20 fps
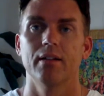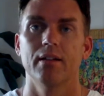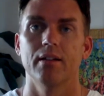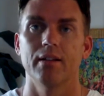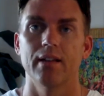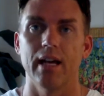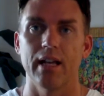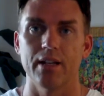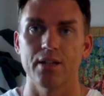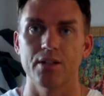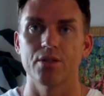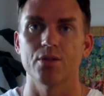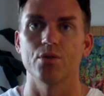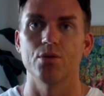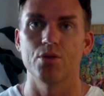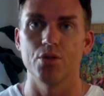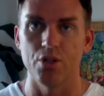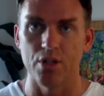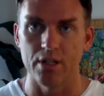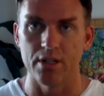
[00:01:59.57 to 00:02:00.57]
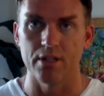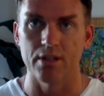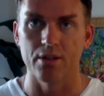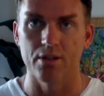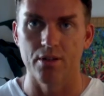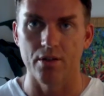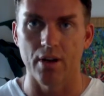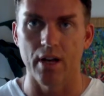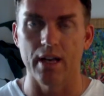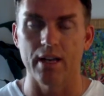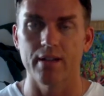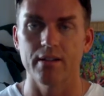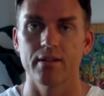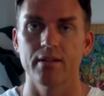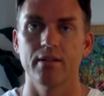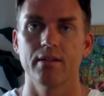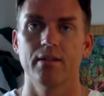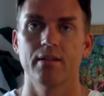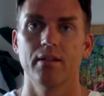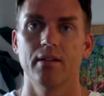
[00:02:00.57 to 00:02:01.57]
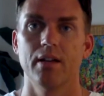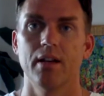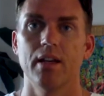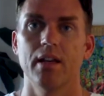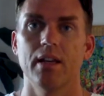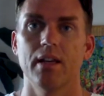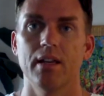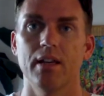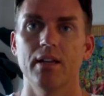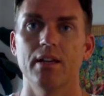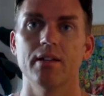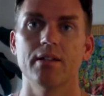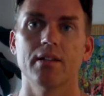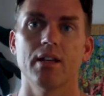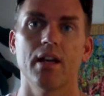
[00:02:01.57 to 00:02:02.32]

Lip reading: That is through Jesus Christ. He is